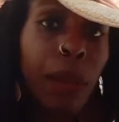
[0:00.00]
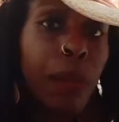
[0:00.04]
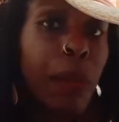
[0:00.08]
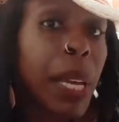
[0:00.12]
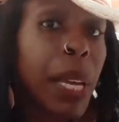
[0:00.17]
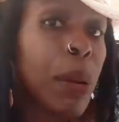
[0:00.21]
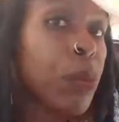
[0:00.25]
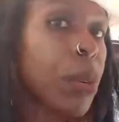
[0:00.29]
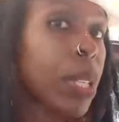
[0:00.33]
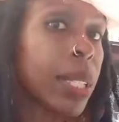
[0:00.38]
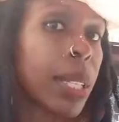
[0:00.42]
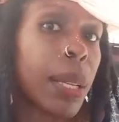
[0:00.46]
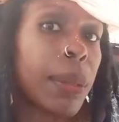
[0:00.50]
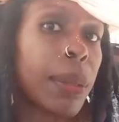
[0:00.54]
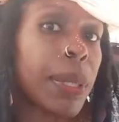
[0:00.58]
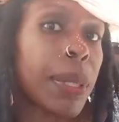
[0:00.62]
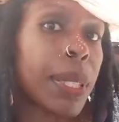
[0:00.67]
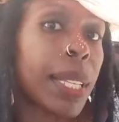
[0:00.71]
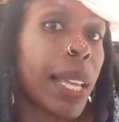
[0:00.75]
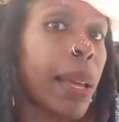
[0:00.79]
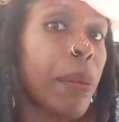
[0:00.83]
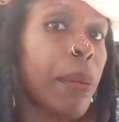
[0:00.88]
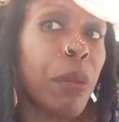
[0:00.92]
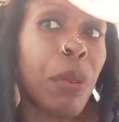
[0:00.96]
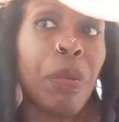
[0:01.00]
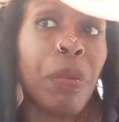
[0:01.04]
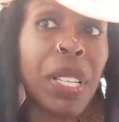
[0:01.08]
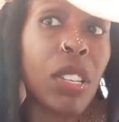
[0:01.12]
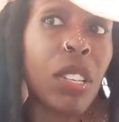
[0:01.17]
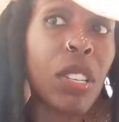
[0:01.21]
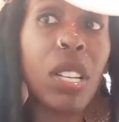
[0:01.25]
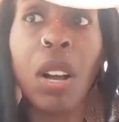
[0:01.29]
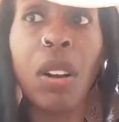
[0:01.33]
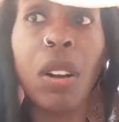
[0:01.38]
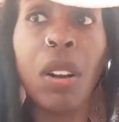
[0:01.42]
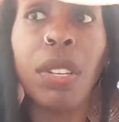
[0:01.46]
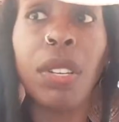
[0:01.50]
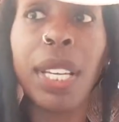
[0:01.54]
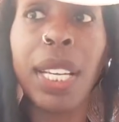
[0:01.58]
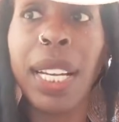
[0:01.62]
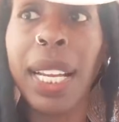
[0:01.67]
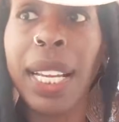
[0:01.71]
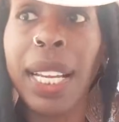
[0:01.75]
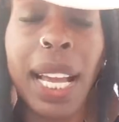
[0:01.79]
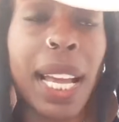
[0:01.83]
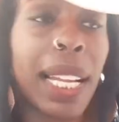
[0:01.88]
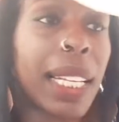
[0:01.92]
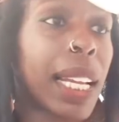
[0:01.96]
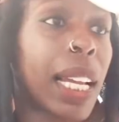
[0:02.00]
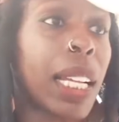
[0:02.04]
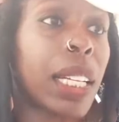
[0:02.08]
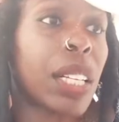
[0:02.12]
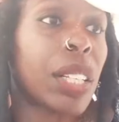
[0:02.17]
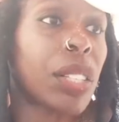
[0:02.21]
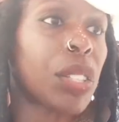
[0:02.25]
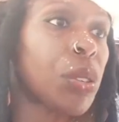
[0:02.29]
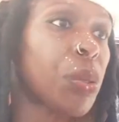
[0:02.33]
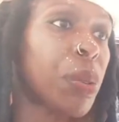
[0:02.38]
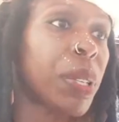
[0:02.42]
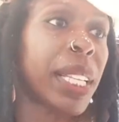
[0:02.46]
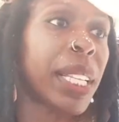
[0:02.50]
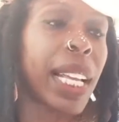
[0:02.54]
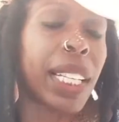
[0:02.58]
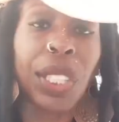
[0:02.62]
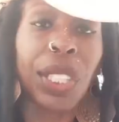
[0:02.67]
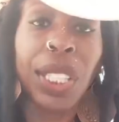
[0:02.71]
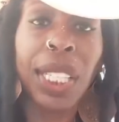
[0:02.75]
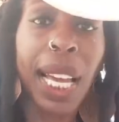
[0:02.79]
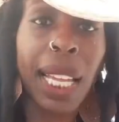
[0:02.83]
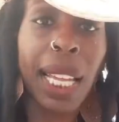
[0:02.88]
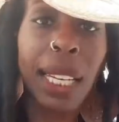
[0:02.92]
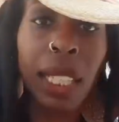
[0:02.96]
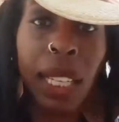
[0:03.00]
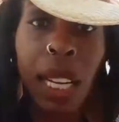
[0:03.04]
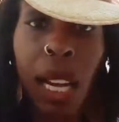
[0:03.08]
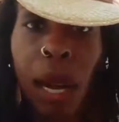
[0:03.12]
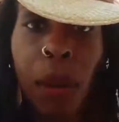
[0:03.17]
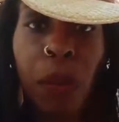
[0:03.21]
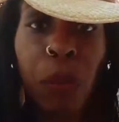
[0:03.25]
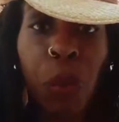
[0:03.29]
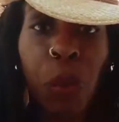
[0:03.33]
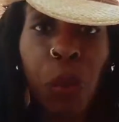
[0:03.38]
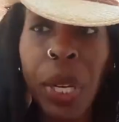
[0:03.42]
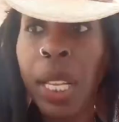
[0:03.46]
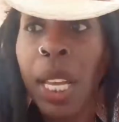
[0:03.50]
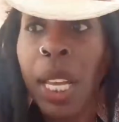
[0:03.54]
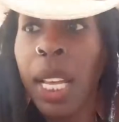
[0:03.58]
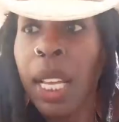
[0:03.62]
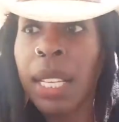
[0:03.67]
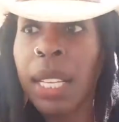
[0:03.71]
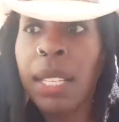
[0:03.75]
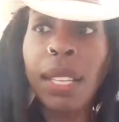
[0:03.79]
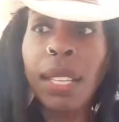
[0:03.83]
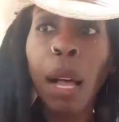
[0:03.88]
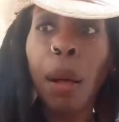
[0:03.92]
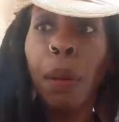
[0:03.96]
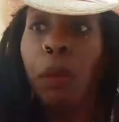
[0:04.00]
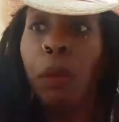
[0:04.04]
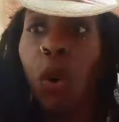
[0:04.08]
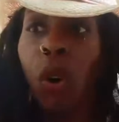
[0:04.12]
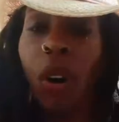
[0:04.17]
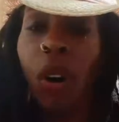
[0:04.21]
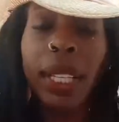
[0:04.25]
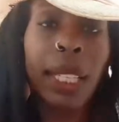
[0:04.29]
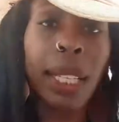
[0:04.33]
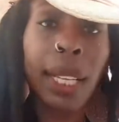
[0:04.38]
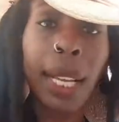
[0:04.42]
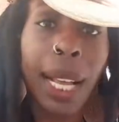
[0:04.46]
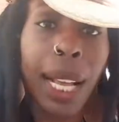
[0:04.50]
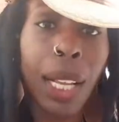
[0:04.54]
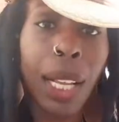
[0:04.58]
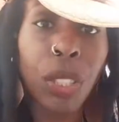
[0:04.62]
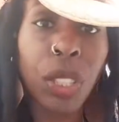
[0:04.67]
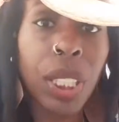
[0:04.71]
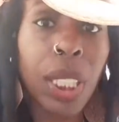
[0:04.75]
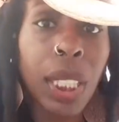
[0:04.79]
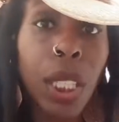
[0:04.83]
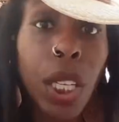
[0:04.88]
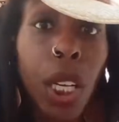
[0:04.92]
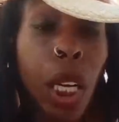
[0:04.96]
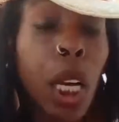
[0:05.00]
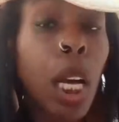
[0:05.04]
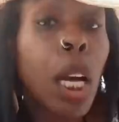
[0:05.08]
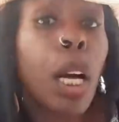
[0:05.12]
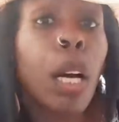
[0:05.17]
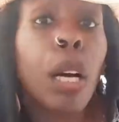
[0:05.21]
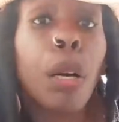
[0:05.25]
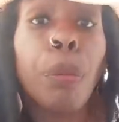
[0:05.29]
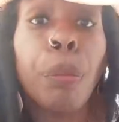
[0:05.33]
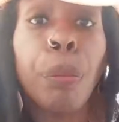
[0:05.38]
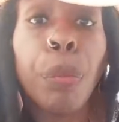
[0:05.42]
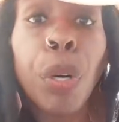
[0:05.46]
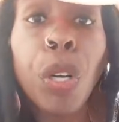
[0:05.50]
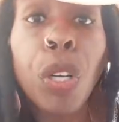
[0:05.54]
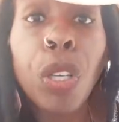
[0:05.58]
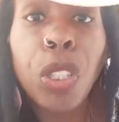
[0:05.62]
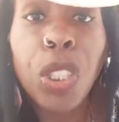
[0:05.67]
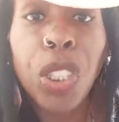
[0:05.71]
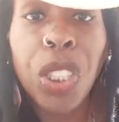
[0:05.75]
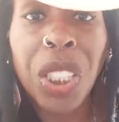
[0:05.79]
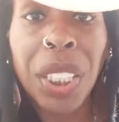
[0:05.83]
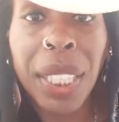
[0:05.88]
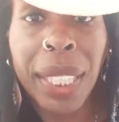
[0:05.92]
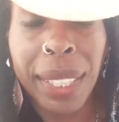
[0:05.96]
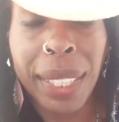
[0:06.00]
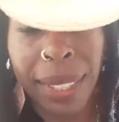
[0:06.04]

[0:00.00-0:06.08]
men was upset with me, you ain't got nothing to do with that. She got to come with something more than how she looked. Bullshit.